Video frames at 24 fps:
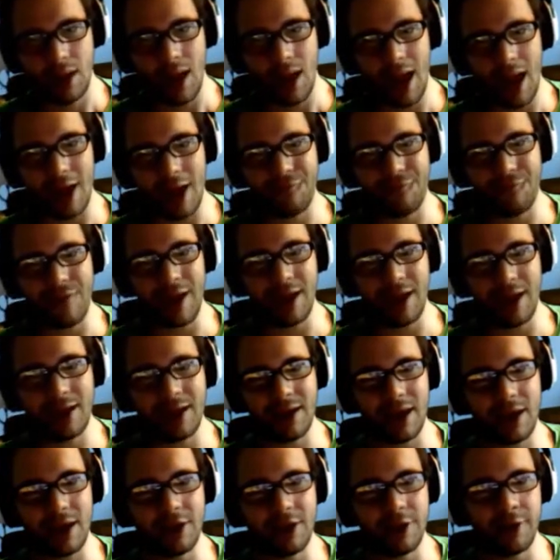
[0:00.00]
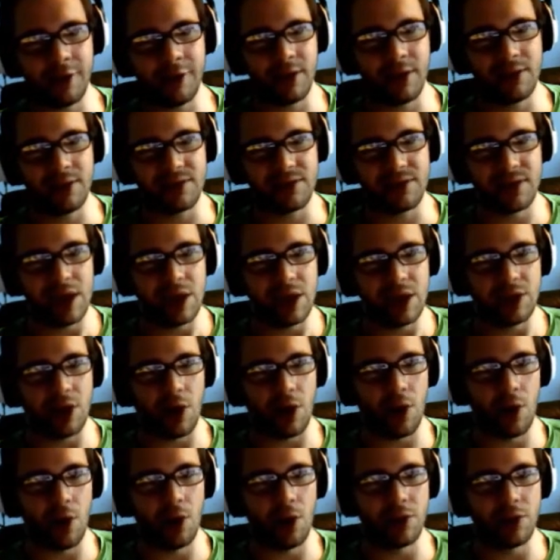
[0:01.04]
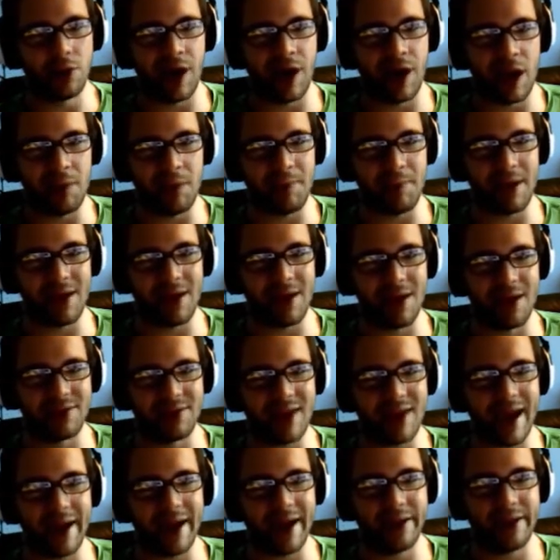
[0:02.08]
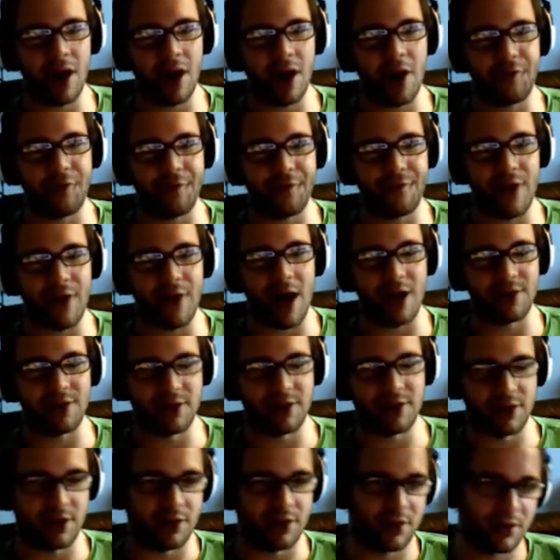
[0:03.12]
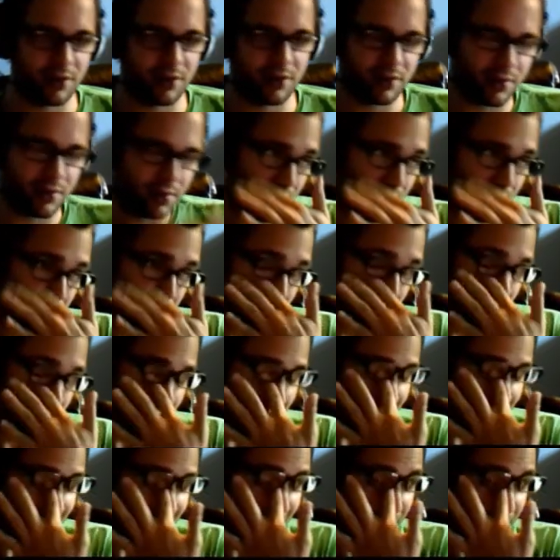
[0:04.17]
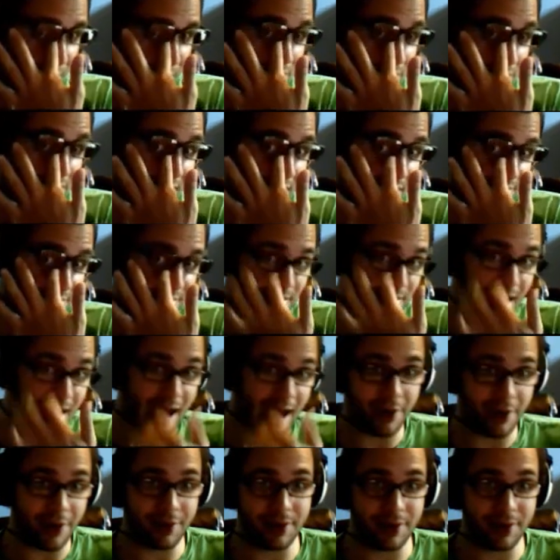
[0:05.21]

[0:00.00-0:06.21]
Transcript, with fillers: I feigned ignorance the whole time because I loved Father. That music is loud.